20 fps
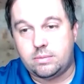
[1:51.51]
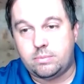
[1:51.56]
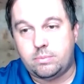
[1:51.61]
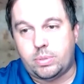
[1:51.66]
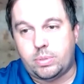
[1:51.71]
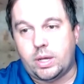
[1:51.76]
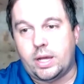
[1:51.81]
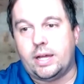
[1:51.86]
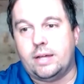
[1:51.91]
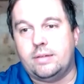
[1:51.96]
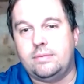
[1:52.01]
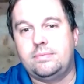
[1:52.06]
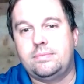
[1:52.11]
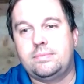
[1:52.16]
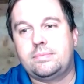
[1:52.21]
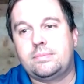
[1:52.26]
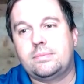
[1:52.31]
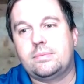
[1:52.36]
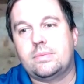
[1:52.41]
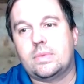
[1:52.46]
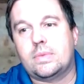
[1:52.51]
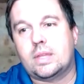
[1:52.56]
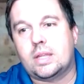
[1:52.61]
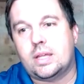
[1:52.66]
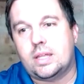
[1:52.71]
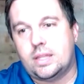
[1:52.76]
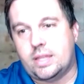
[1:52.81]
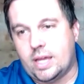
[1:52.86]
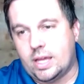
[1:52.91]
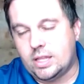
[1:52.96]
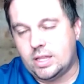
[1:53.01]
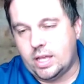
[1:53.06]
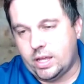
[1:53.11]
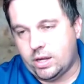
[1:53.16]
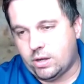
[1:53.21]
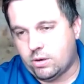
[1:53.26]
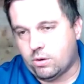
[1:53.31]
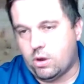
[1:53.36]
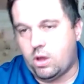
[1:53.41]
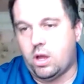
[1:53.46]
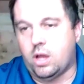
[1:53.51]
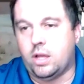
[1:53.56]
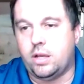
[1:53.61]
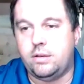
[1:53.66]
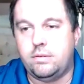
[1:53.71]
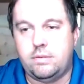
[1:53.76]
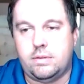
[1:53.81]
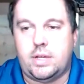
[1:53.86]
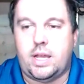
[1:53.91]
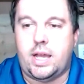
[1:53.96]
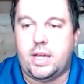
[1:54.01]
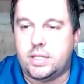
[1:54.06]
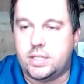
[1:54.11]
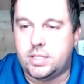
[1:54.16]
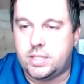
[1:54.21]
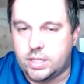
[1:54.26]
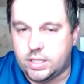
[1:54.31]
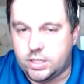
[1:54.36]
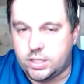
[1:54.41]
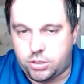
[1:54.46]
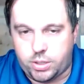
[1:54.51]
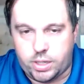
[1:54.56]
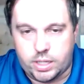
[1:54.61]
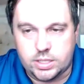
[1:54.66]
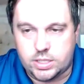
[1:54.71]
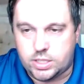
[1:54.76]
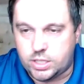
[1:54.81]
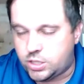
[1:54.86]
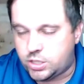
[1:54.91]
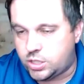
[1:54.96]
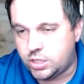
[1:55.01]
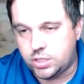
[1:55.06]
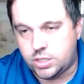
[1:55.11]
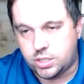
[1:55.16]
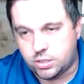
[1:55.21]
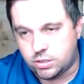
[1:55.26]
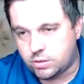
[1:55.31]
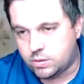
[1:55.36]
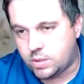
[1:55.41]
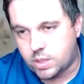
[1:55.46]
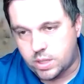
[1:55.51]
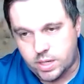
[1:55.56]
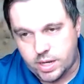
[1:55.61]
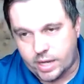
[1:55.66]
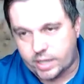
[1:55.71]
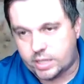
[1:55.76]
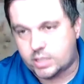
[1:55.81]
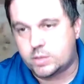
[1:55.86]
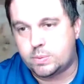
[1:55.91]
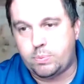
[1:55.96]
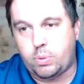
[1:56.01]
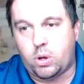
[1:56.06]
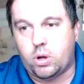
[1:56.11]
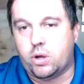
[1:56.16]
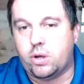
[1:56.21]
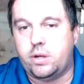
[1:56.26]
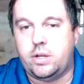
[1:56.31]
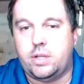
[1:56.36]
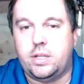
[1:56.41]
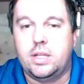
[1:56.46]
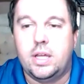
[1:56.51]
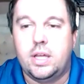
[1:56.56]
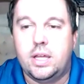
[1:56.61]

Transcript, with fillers: But then later on, as it transitioned to the next part,